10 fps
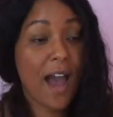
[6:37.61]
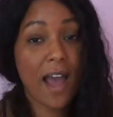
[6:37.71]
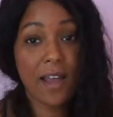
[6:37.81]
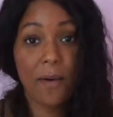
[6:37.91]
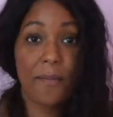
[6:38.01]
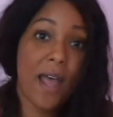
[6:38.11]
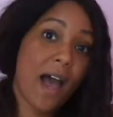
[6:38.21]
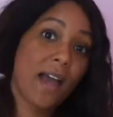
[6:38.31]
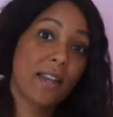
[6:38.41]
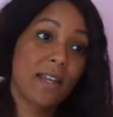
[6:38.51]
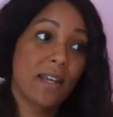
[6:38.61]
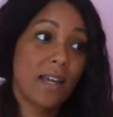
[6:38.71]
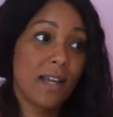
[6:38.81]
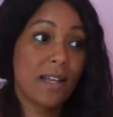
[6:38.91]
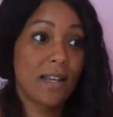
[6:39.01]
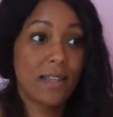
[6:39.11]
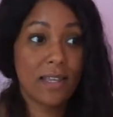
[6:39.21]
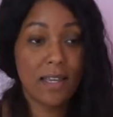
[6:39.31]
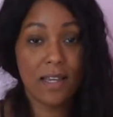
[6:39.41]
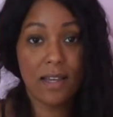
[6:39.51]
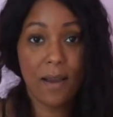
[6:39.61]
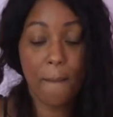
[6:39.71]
I am not in the